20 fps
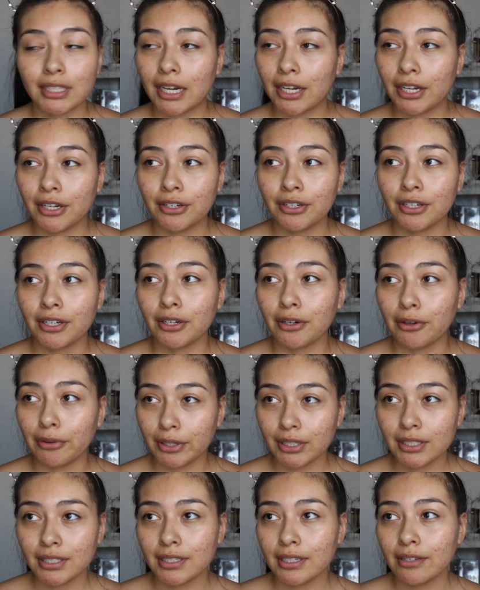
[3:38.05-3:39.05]
tired and
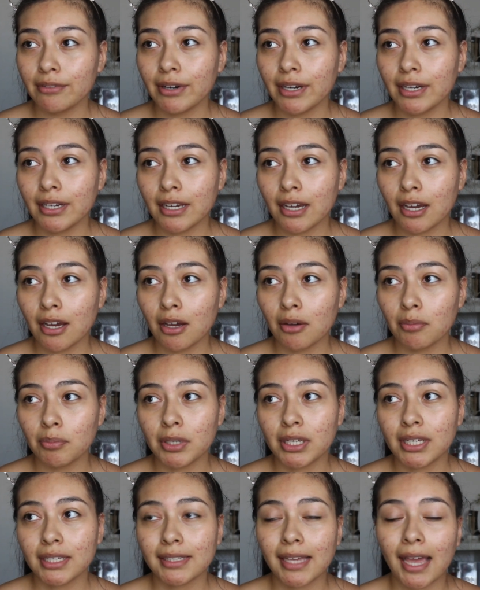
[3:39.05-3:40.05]
crusty right now
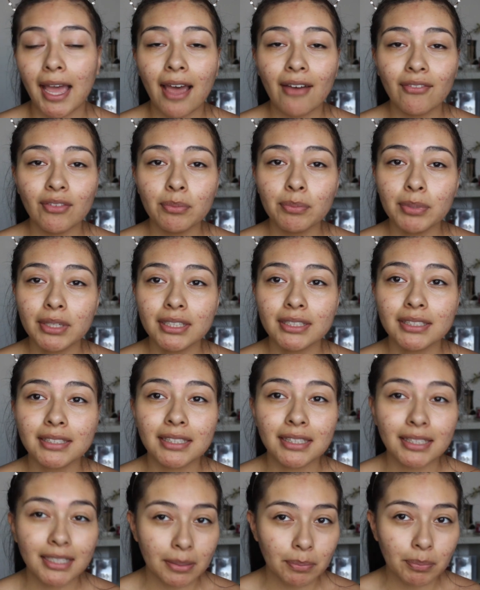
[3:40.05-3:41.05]
because I haven't been
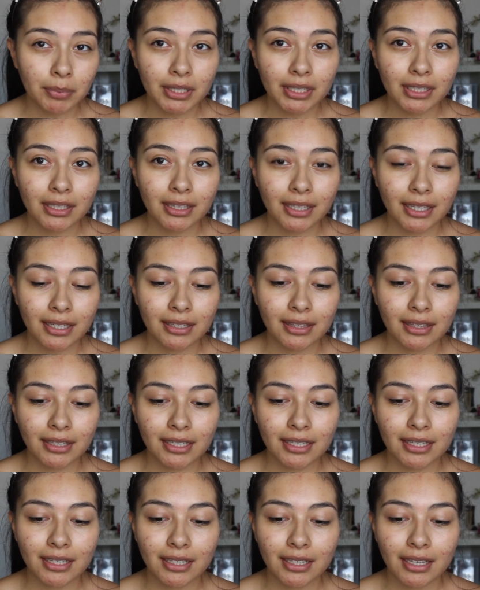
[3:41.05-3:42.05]
sleeping
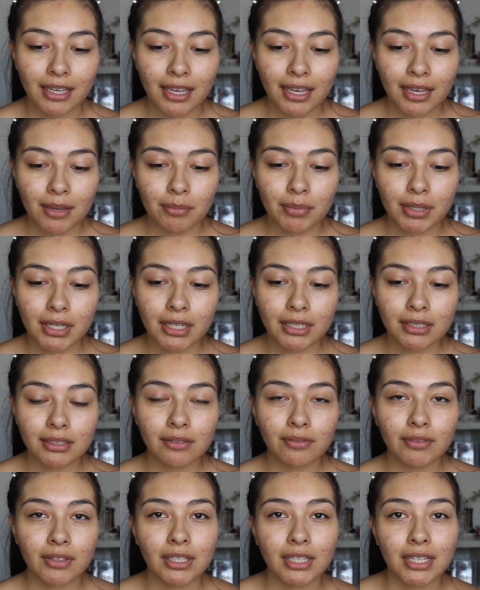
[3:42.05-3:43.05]
lately because
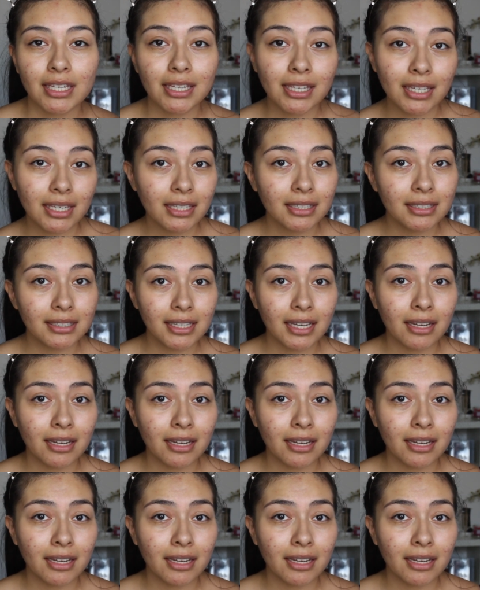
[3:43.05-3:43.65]
of the heat,